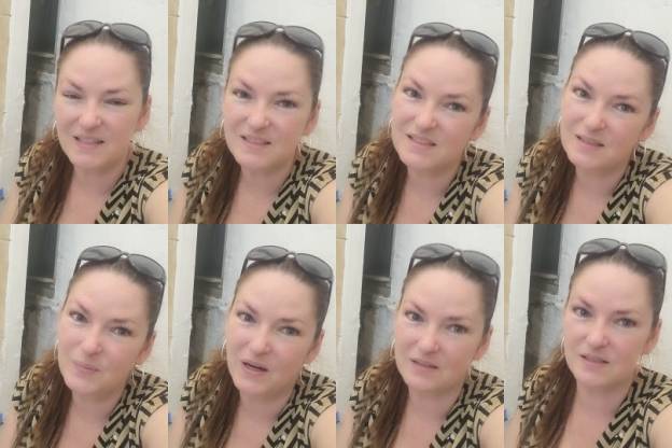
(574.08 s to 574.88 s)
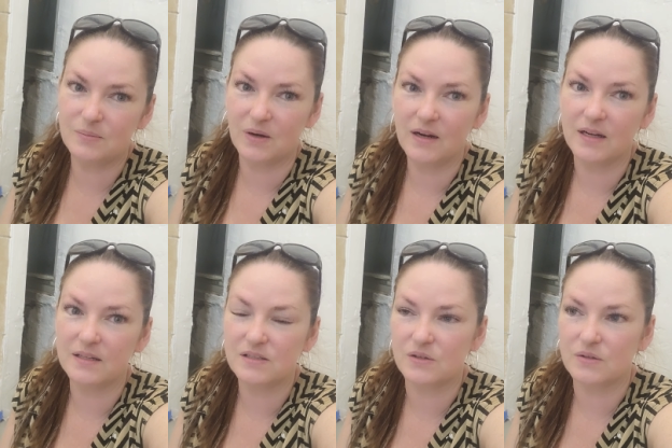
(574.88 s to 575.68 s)
it's an epoxy
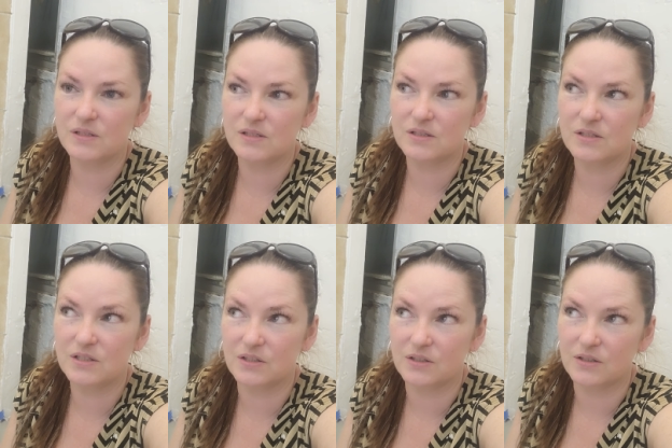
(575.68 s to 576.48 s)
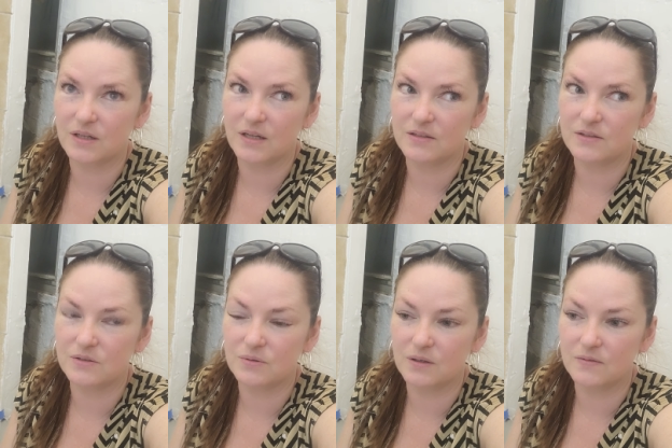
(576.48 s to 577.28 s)
product, so it starts to cure and
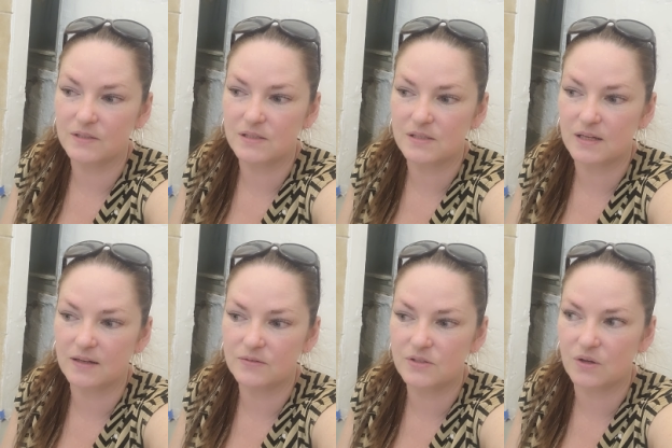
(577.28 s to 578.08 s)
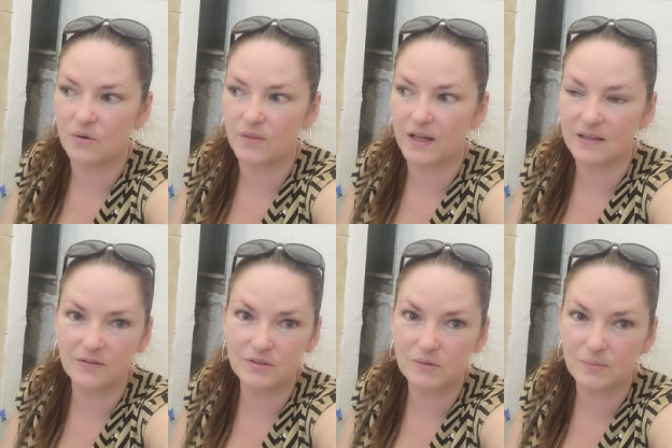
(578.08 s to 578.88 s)
do all of its stuff. So that
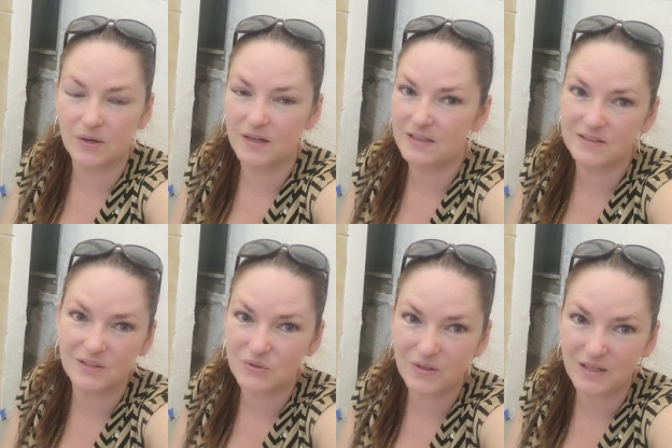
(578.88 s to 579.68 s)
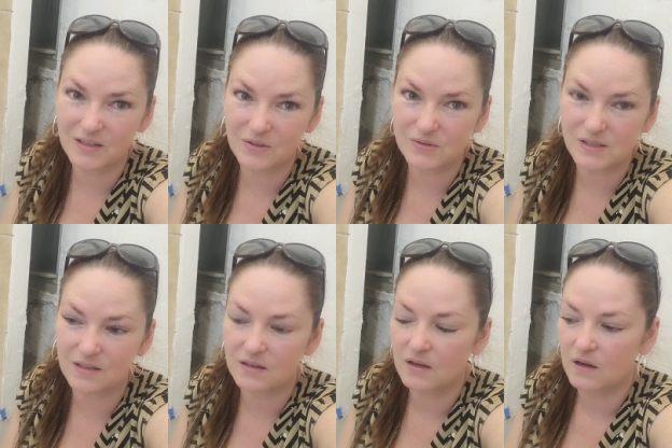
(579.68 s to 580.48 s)
leftover product, you can't use
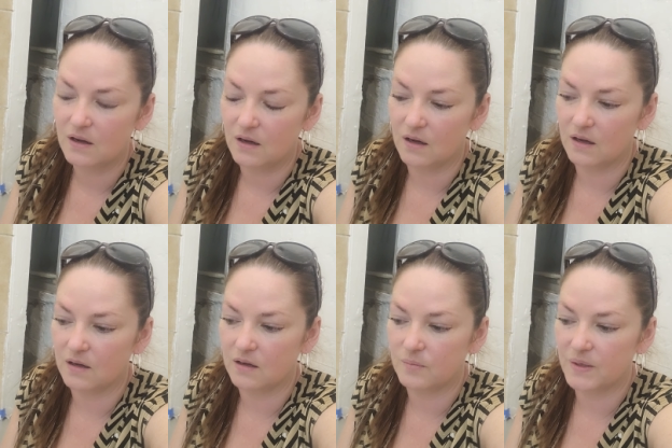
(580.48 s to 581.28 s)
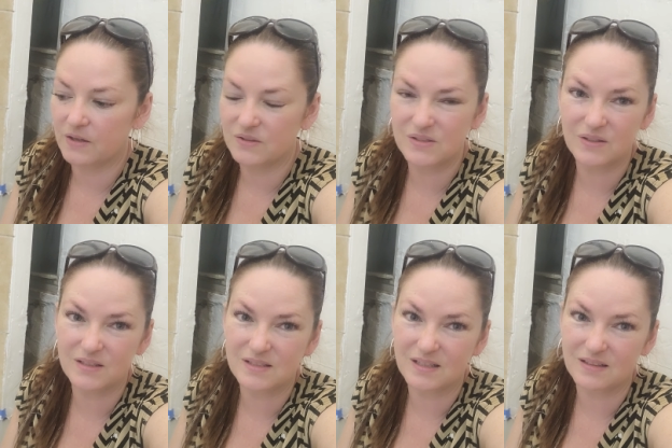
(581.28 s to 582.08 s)
it. It also
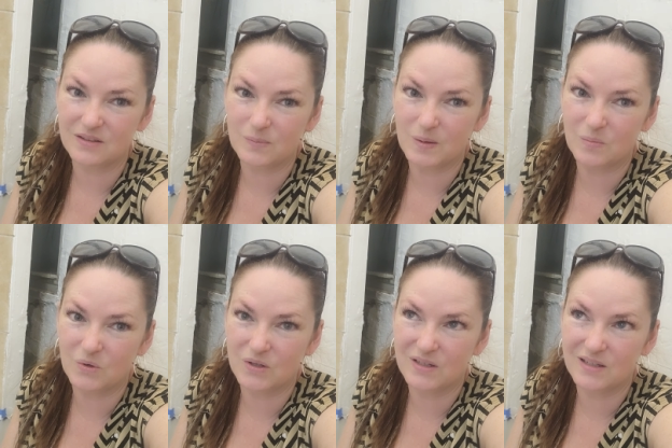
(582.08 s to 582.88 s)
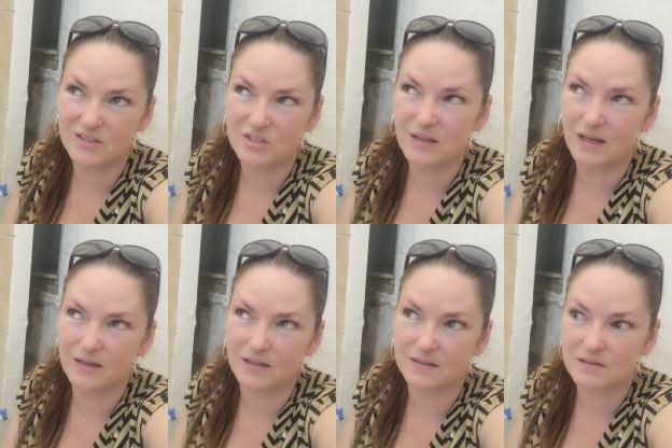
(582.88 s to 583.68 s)
gets like a little bit more
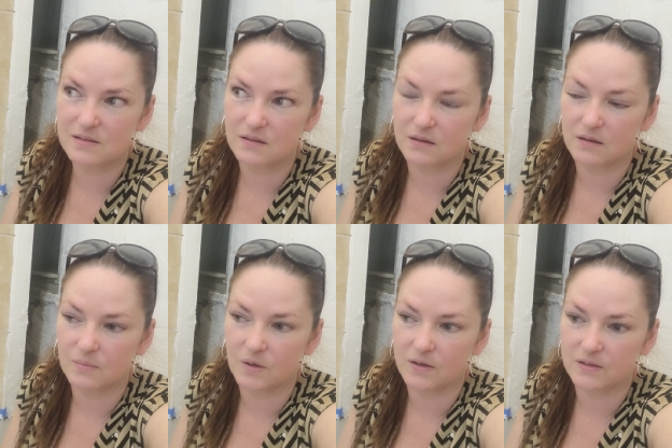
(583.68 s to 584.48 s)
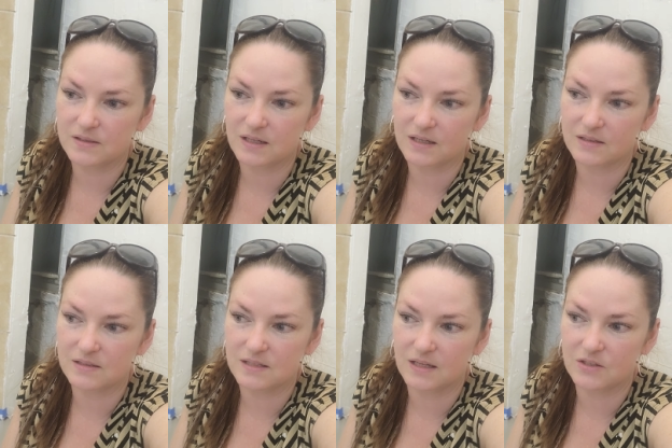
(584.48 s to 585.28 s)
gelatinous on its second
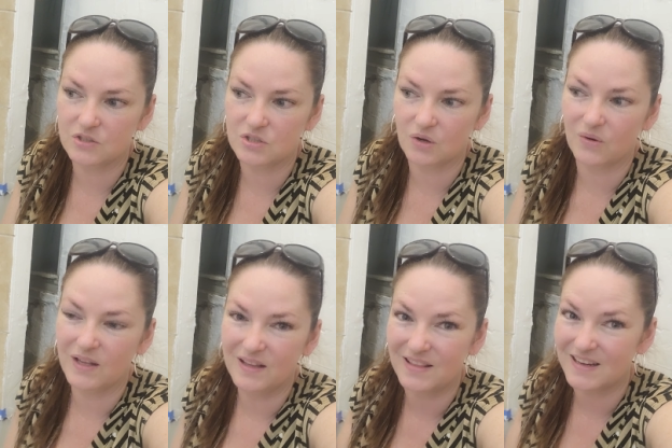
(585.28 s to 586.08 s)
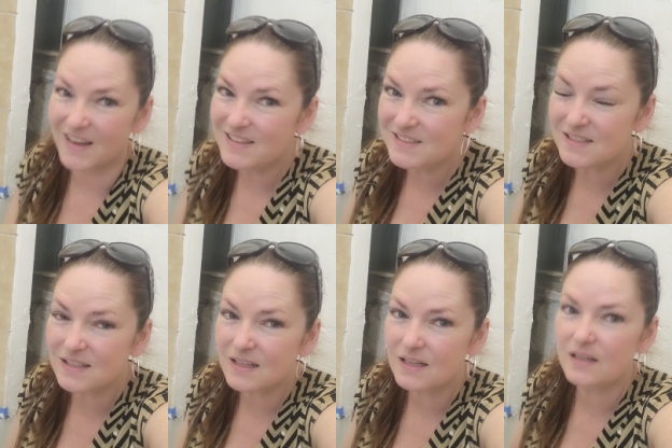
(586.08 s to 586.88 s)
stage. So the nice
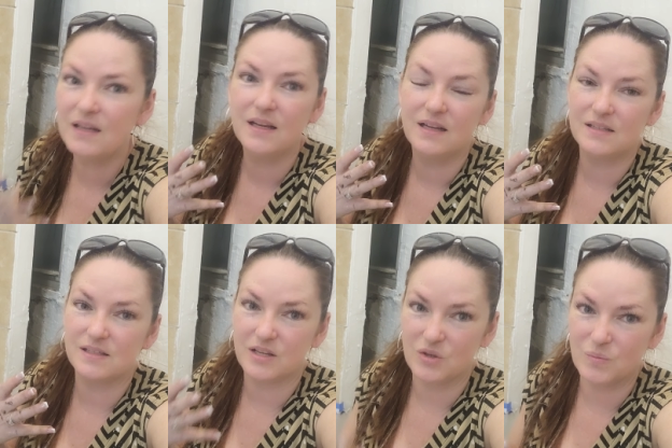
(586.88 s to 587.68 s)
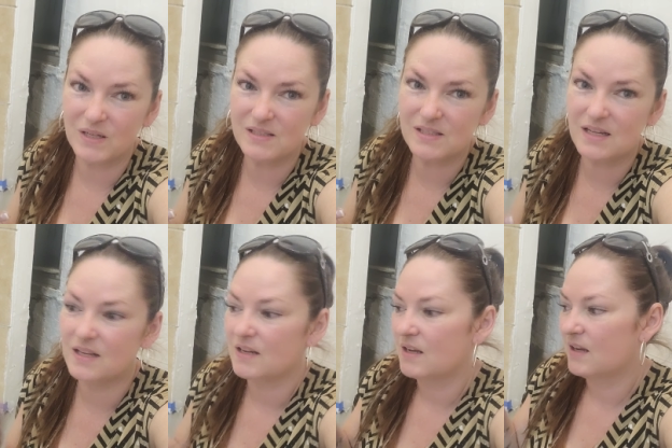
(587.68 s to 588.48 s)
thing is that you mix
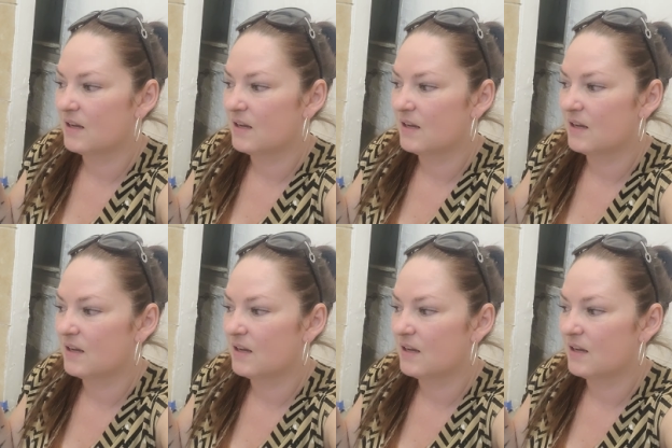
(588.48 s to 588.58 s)
it,